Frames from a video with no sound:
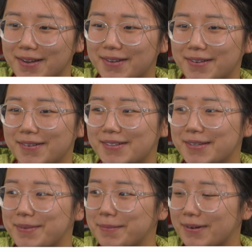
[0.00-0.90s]
So
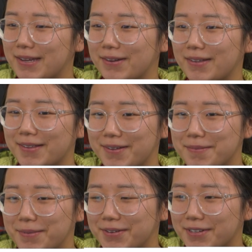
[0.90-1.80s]
to be able to hear like a little
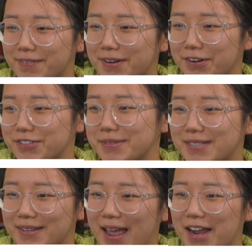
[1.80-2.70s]
boost of encouragement
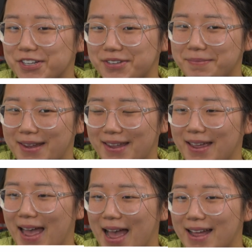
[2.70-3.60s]
to actually make
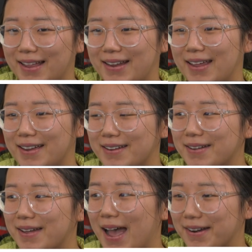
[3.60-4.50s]
it like
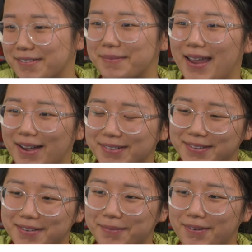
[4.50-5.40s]
out of my house
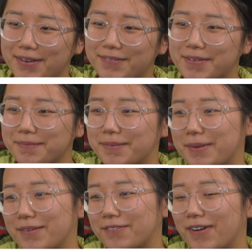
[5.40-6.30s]
in the morning from
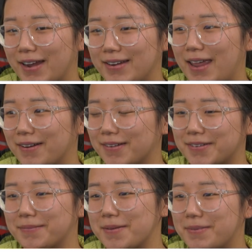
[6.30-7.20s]
my friend and
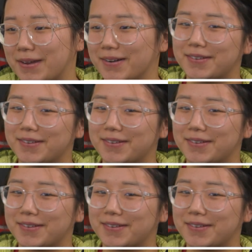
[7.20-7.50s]
also my peer.